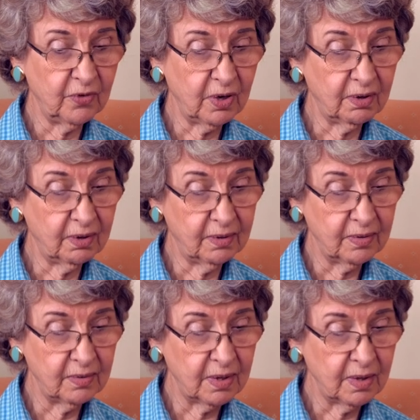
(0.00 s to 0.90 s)
uh,
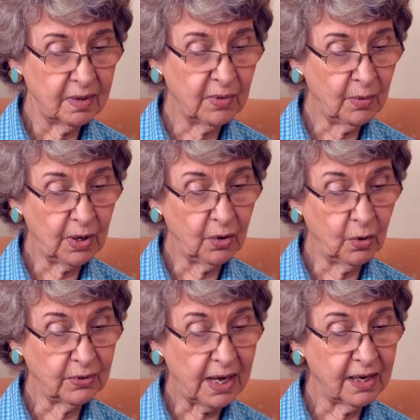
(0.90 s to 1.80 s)
memo
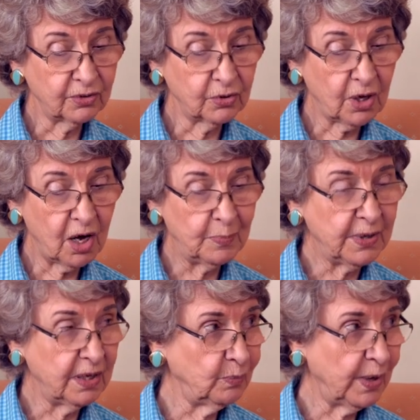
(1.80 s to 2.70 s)
on how to
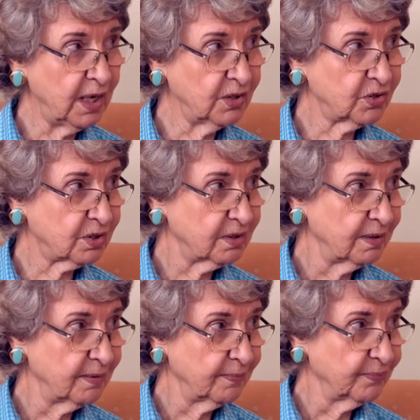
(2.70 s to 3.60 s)
copy and paste.
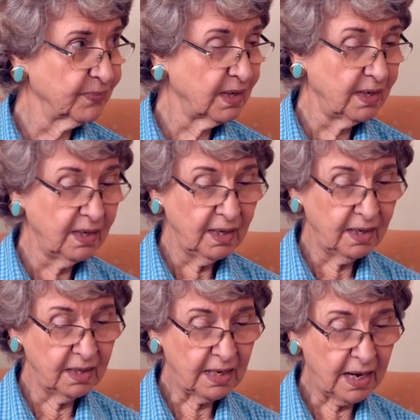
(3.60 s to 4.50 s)
Okay
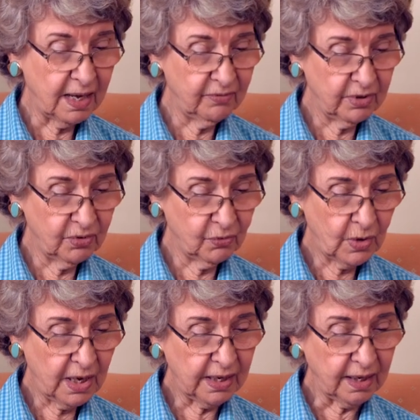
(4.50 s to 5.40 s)
and I have it in
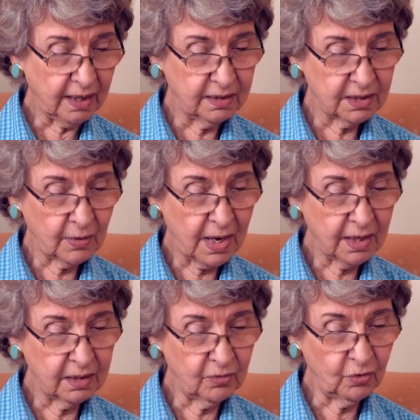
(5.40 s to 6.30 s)
writing so I
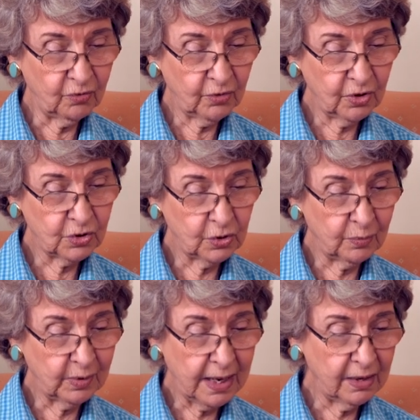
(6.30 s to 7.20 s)
can refer to
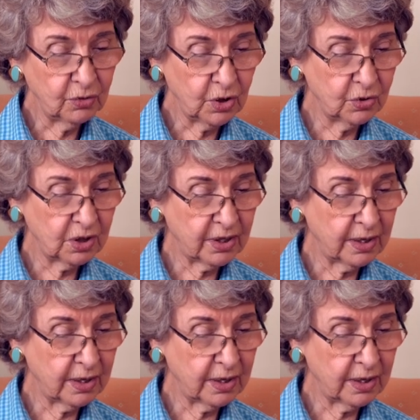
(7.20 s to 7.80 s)
it, but I don't use it